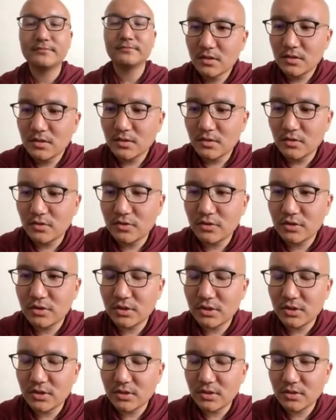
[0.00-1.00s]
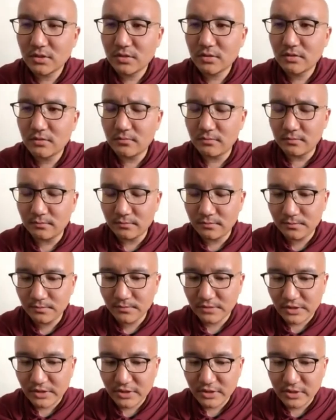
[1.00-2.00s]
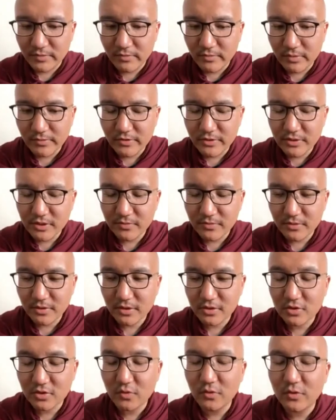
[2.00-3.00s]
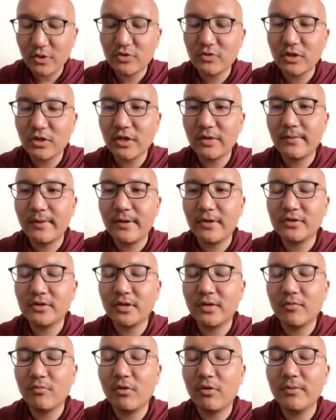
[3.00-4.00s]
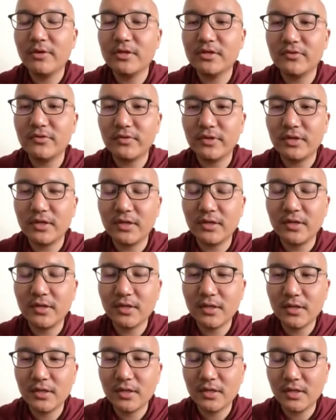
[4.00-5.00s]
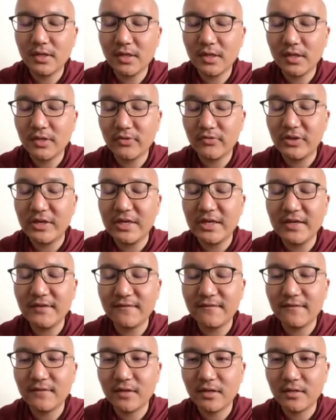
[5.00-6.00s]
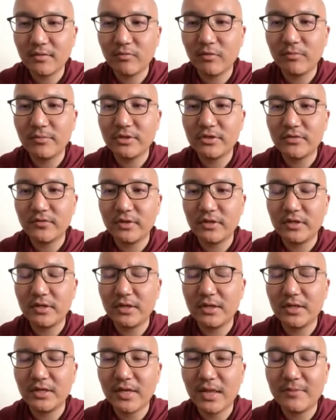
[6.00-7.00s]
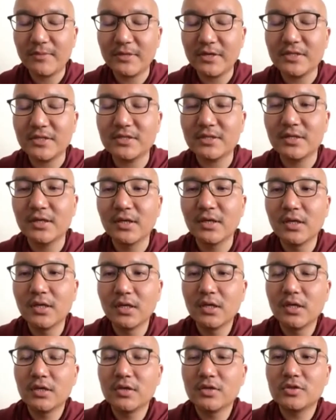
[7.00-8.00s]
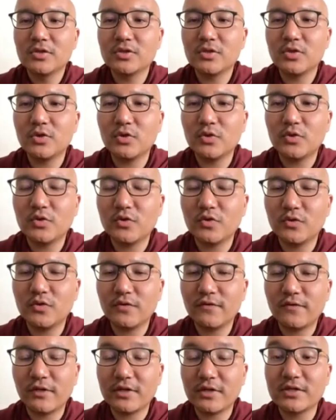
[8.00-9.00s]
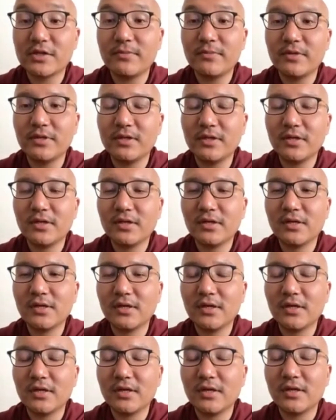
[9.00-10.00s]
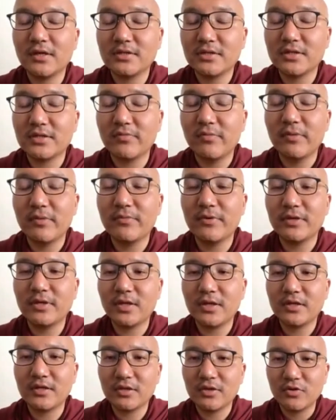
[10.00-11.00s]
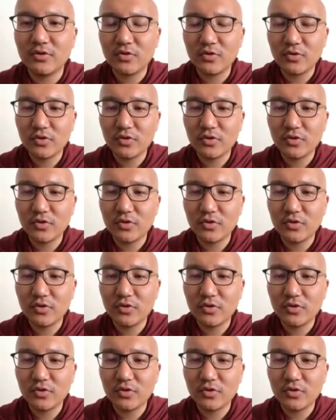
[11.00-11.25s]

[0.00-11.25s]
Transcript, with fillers: So just I just remember something. So we are talking about a momentary uh, relief, momentary happiness. So, for example, uh, just remembered that you know,